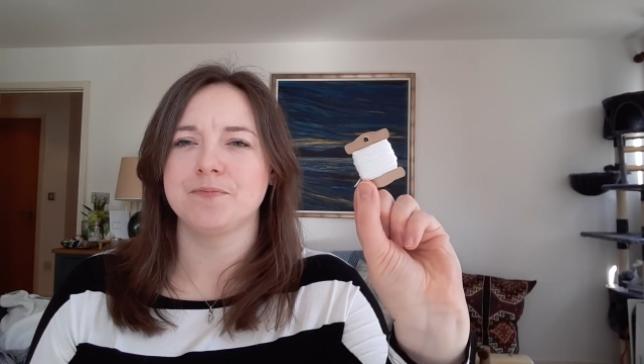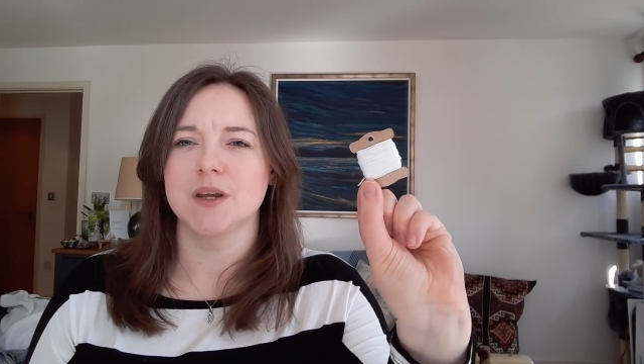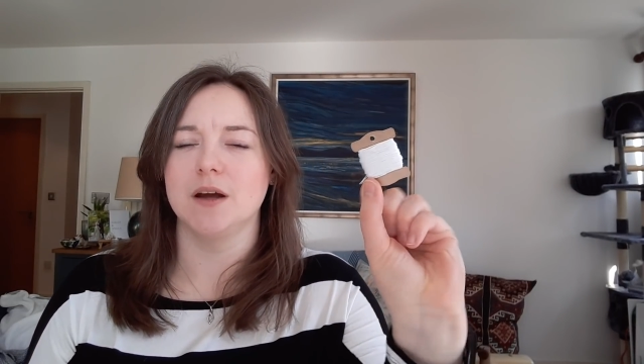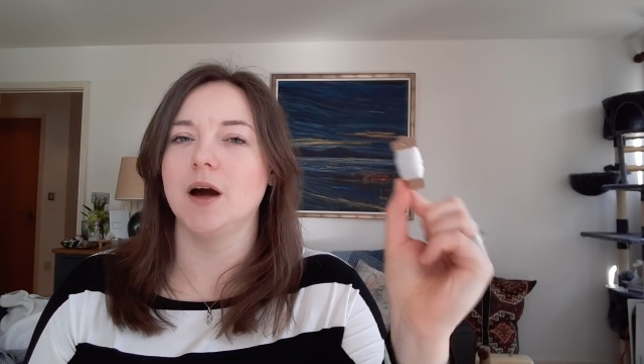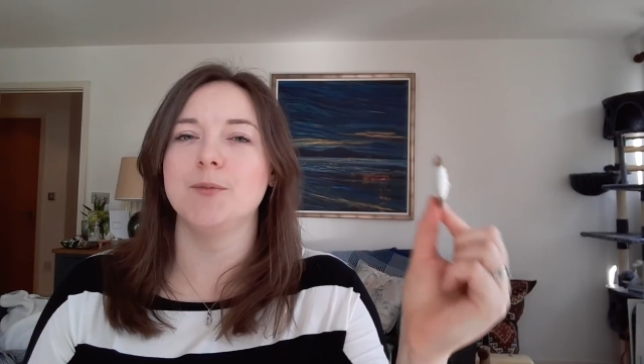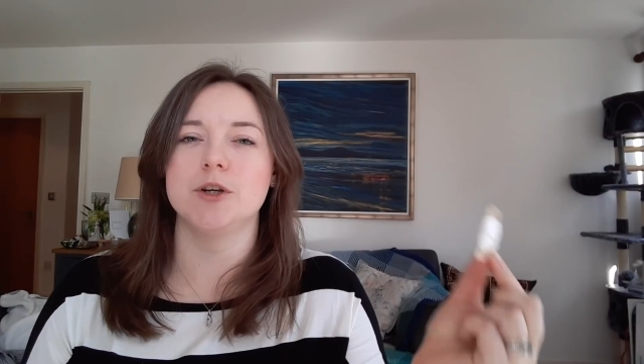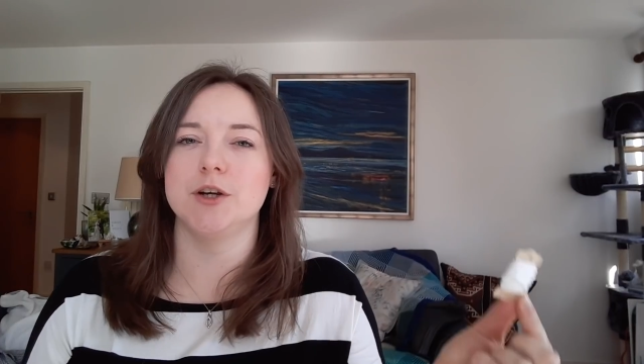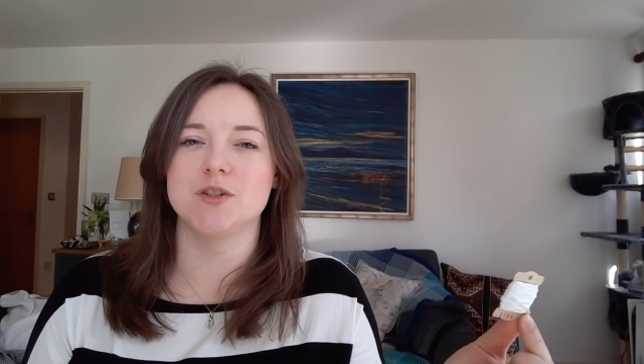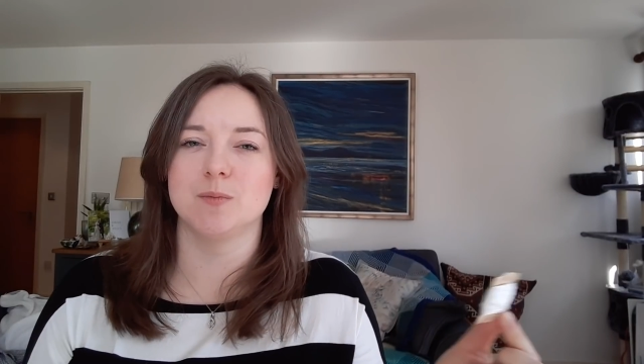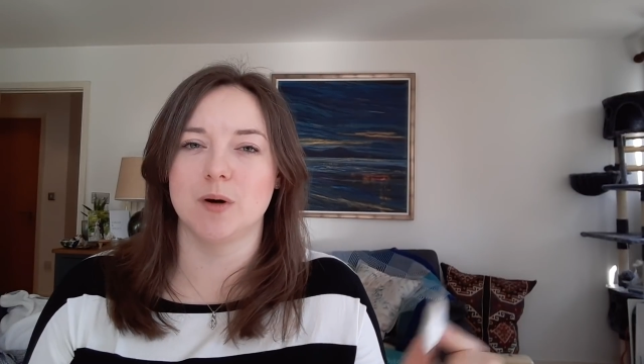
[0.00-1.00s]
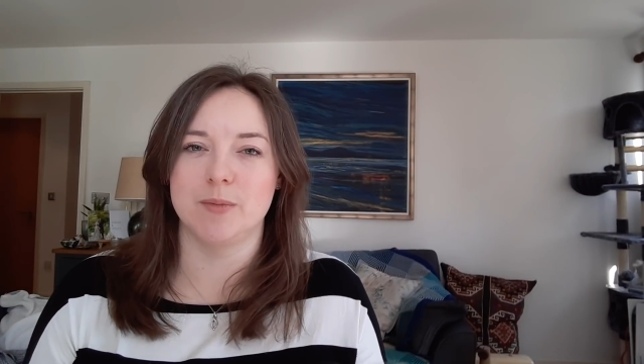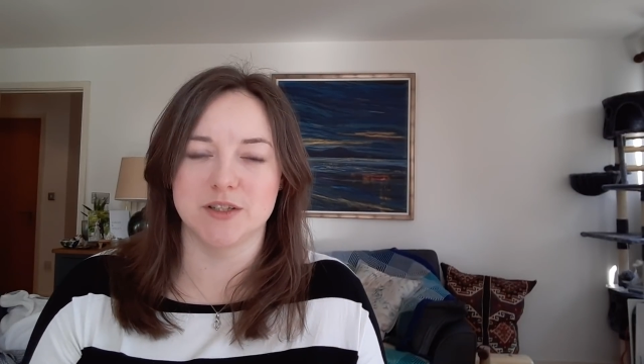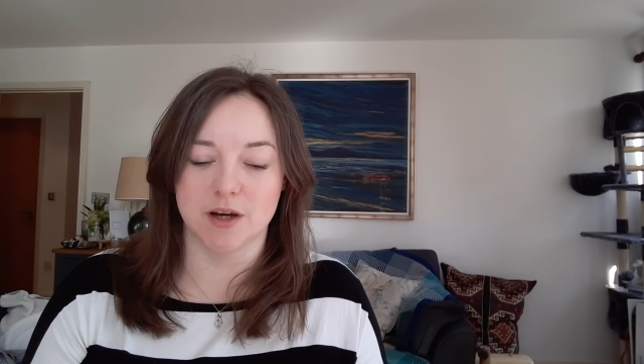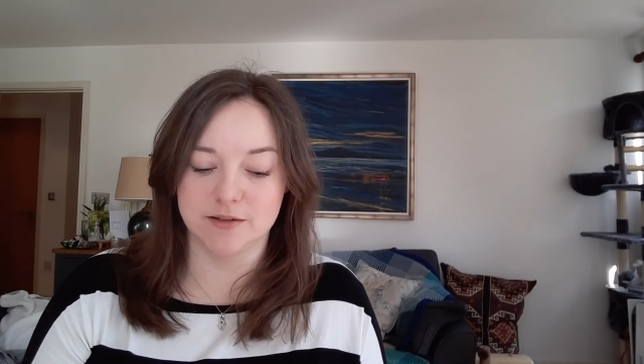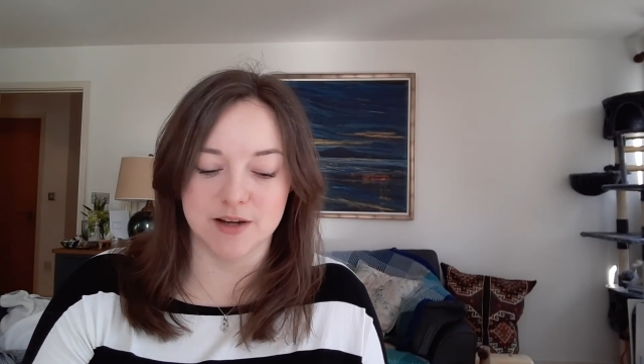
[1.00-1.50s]
And I'm not used to bobbins.
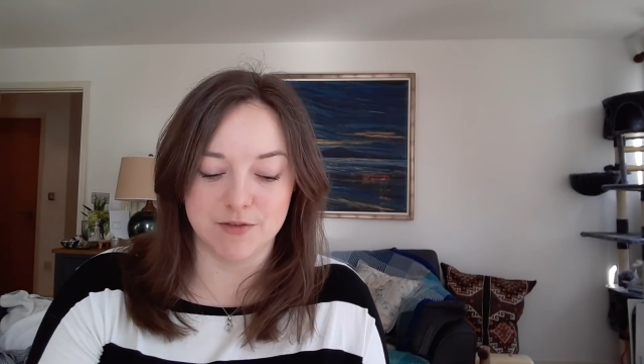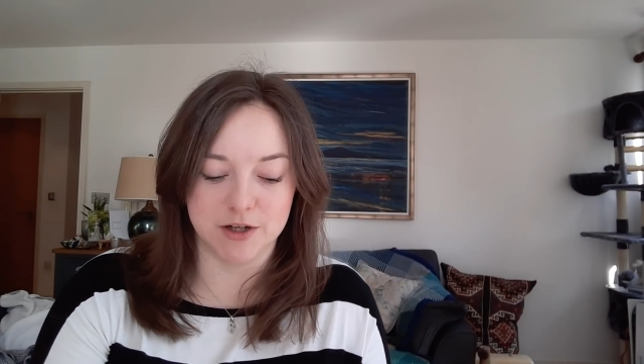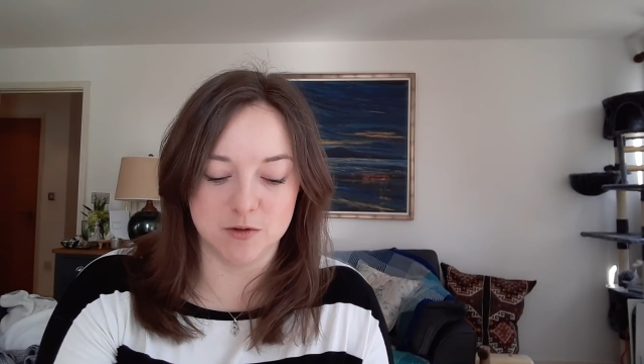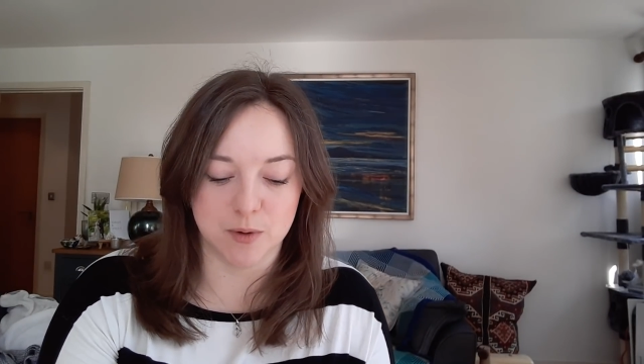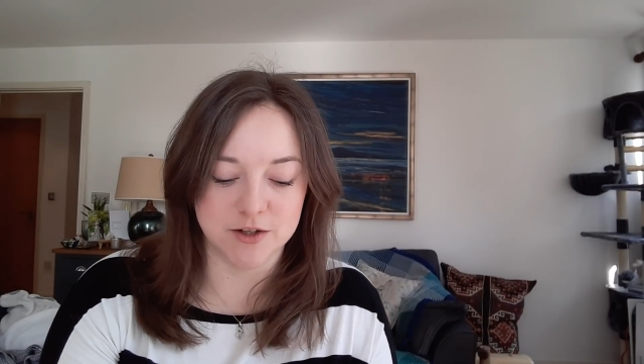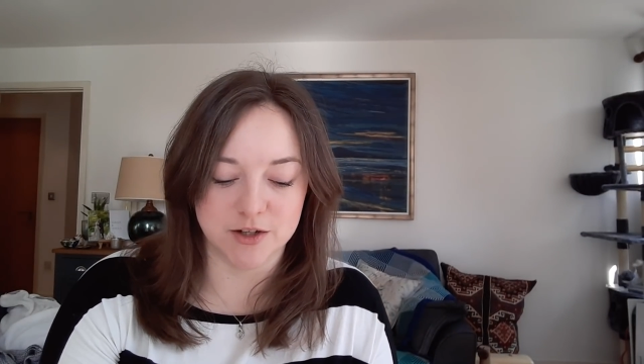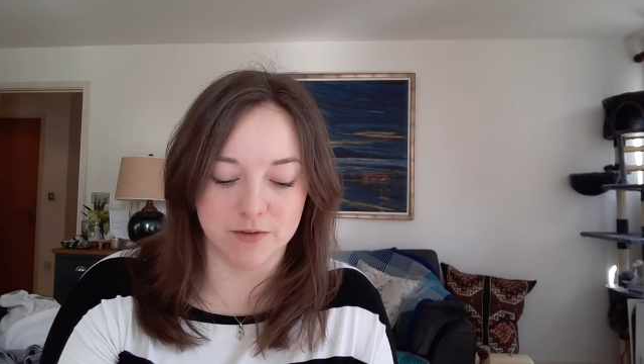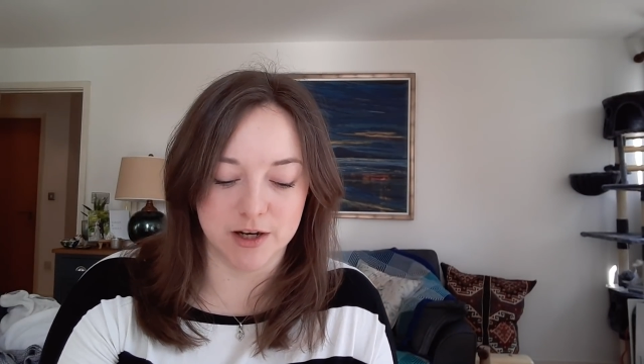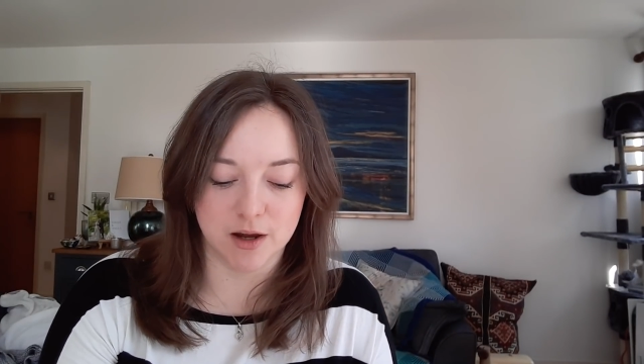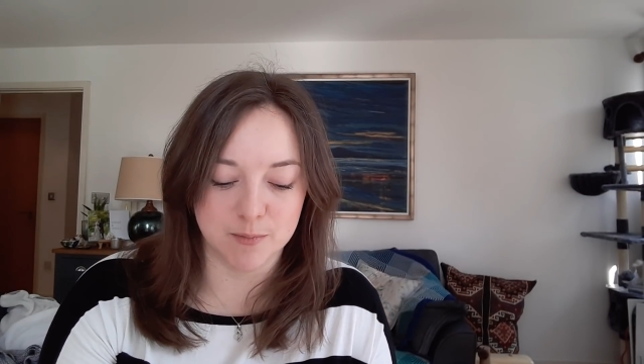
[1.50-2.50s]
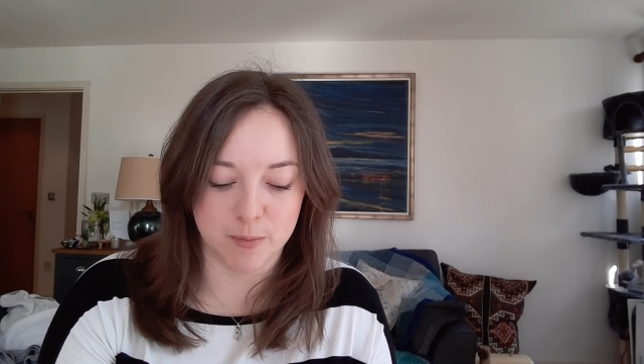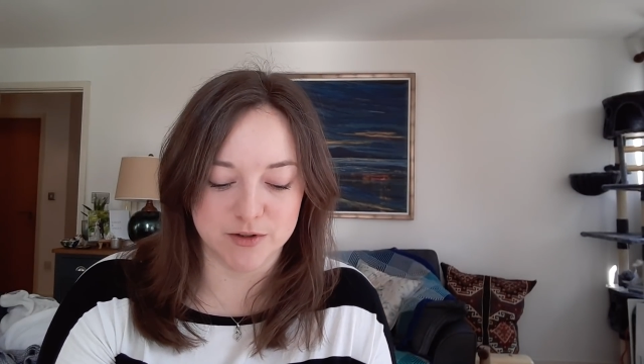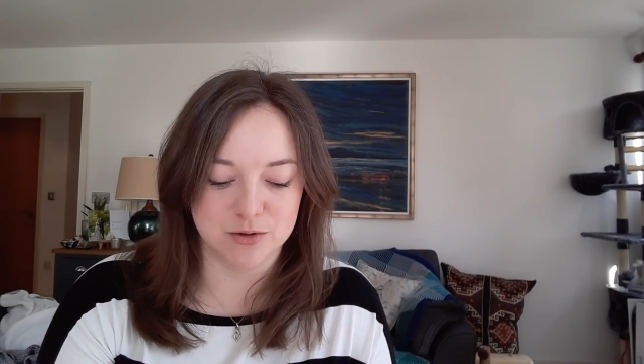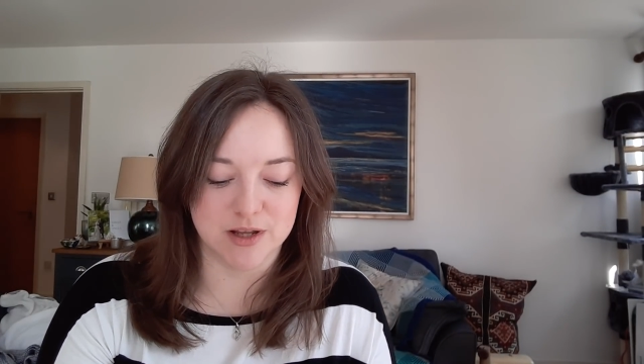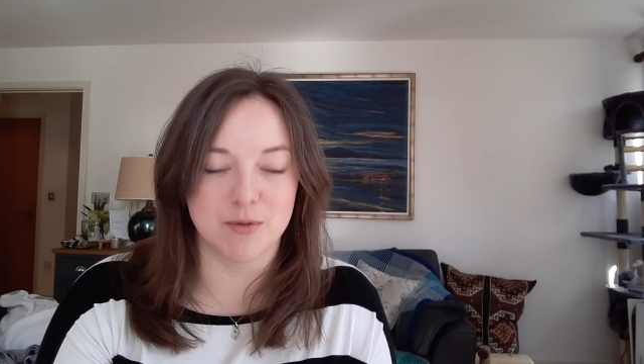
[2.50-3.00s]
I don't really like
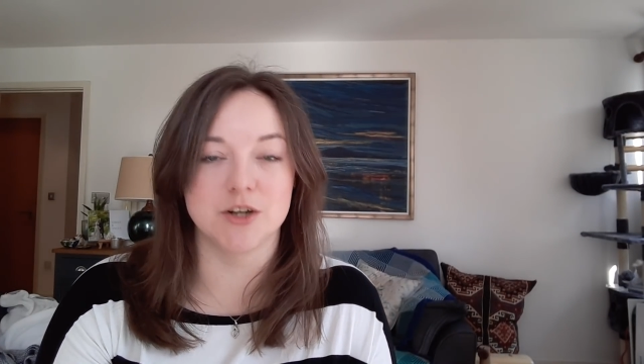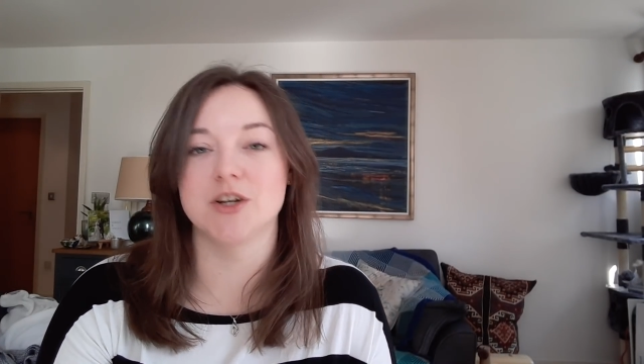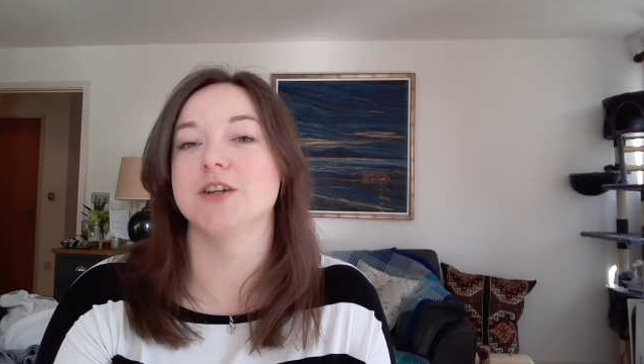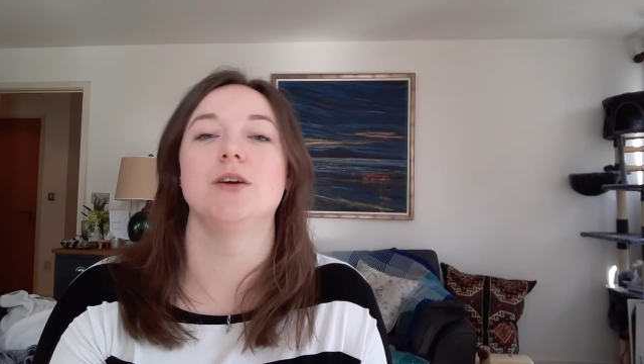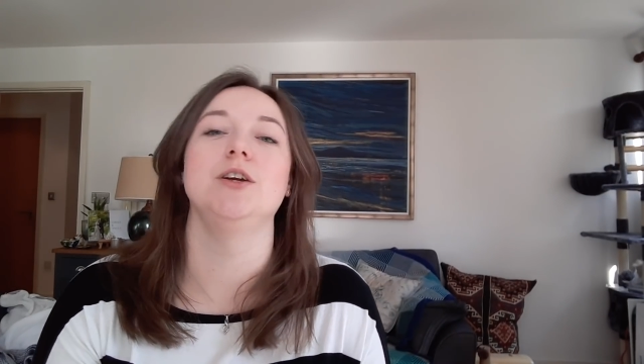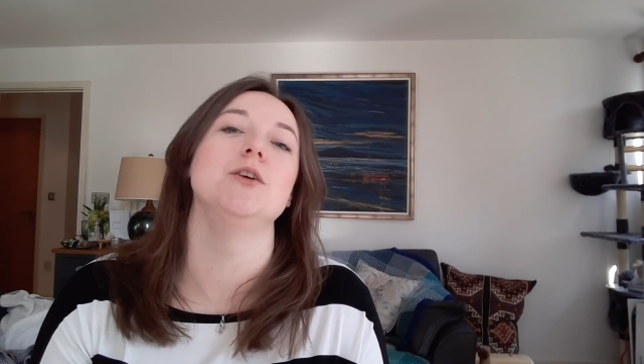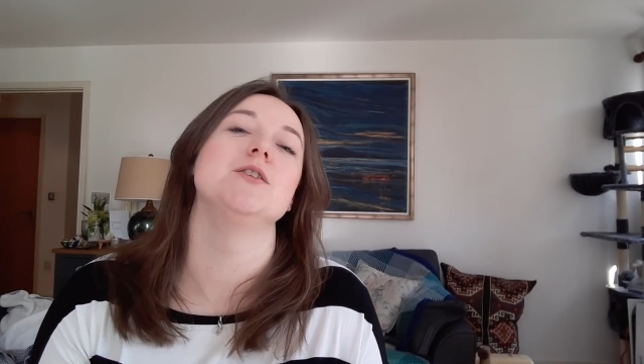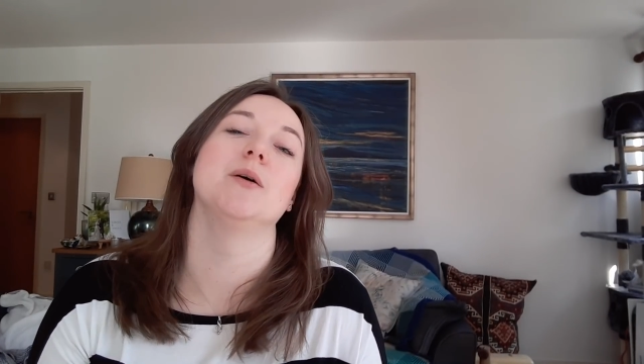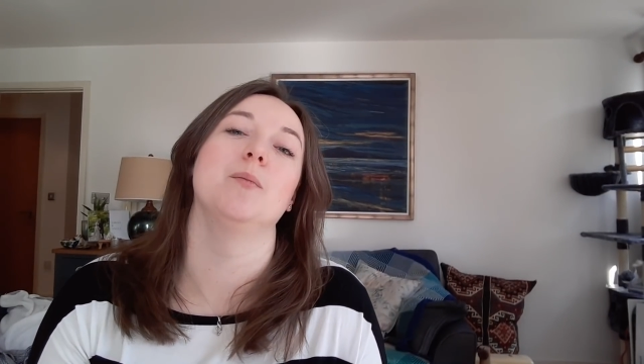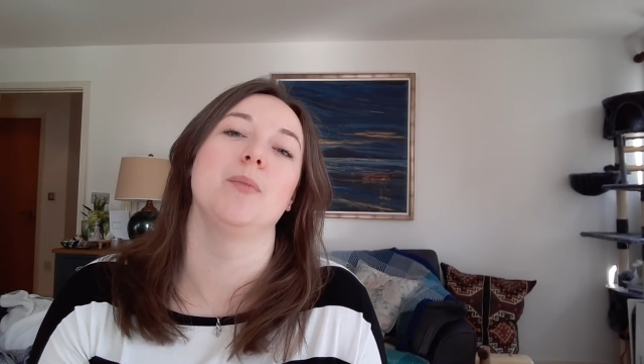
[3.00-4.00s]
bobbins all that much. I don't use them.